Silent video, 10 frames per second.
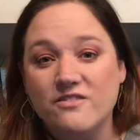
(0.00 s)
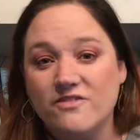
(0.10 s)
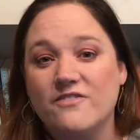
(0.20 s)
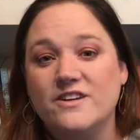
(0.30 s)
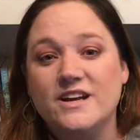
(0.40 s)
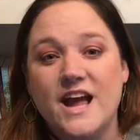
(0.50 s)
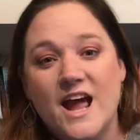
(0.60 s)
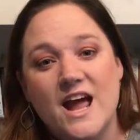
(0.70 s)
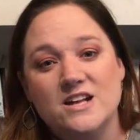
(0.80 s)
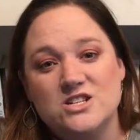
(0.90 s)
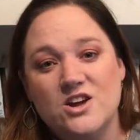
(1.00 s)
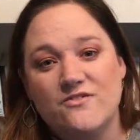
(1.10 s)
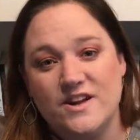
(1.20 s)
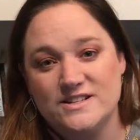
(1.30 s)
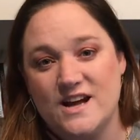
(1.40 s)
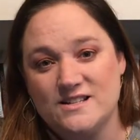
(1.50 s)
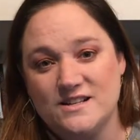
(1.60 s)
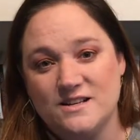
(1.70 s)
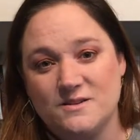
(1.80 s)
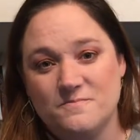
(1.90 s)
fluffy, and
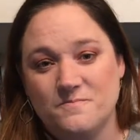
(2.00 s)
fantastic.